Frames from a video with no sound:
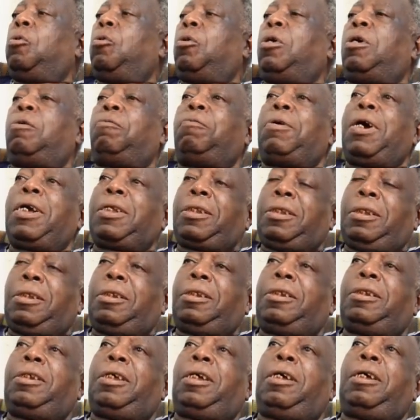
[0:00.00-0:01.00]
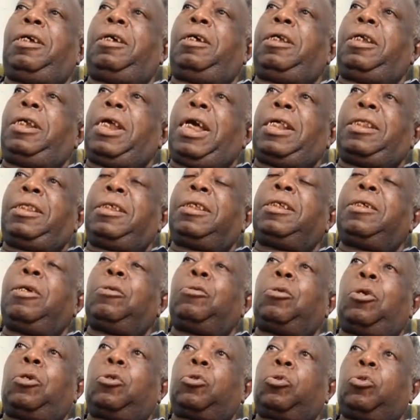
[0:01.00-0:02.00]
in fact, I think
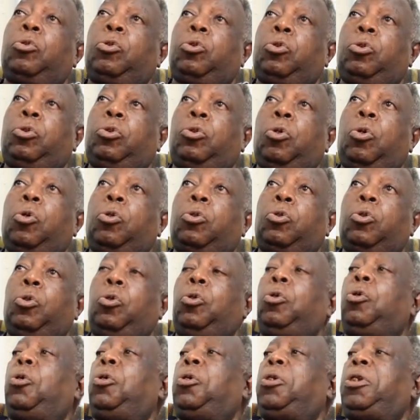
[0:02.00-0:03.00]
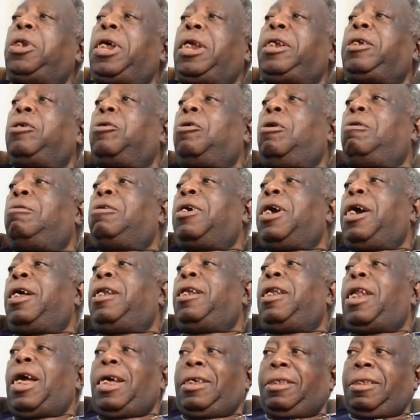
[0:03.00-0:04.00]
that was Sokoto that they conquered
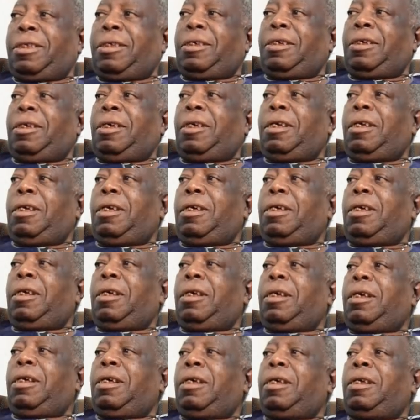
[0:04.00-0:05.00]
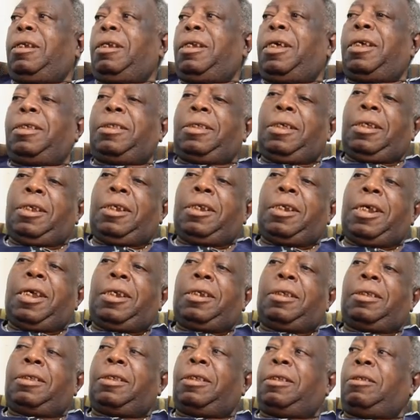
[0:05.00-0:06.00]
last. They extended their
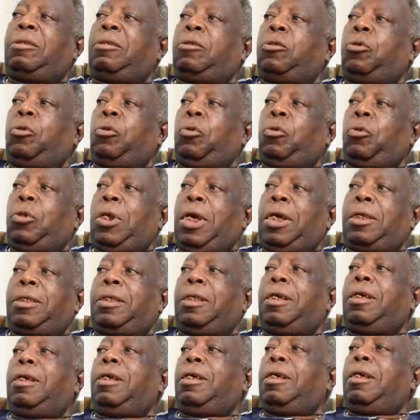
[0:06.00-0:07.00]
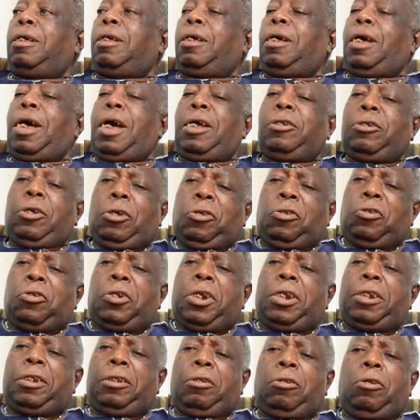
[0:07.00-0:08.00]
distance to last. I just
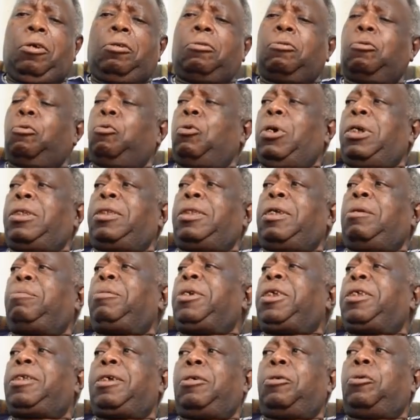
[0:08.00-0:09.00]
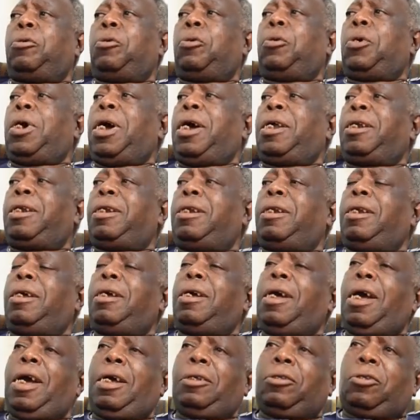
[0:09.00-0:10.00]
read it not quite 10 minutes ago, and
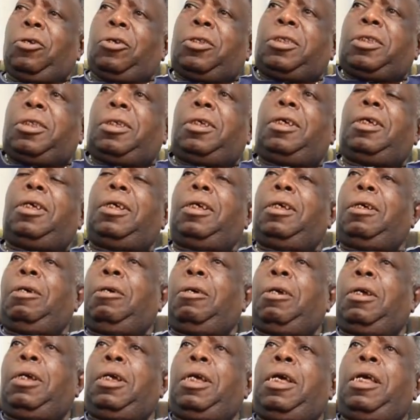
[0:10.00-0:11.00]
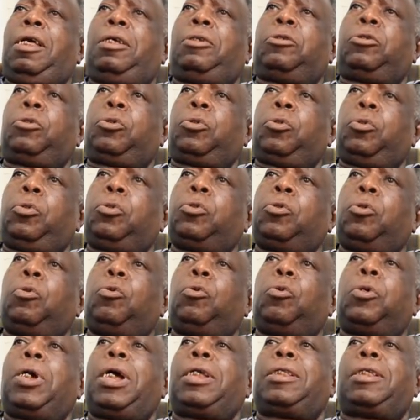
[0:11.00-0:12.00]
I thought it's good to
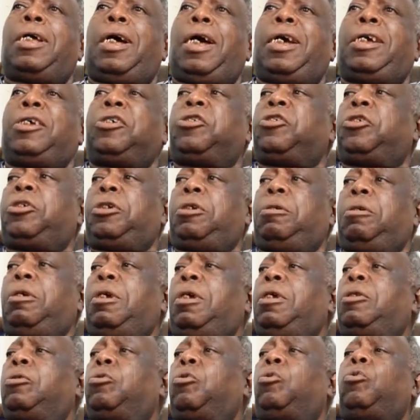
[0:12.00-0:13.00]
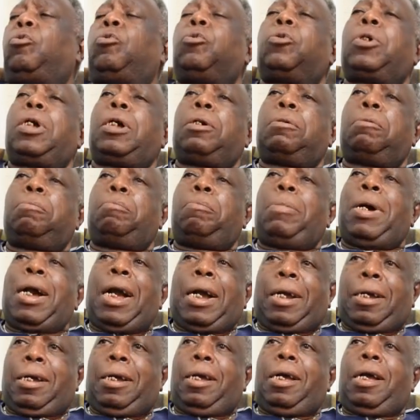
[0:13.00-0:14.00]
look at our history, to look
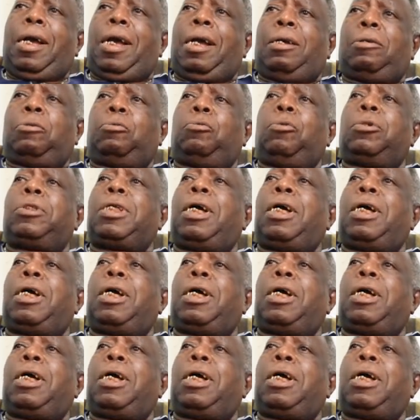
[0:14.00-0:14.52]
back and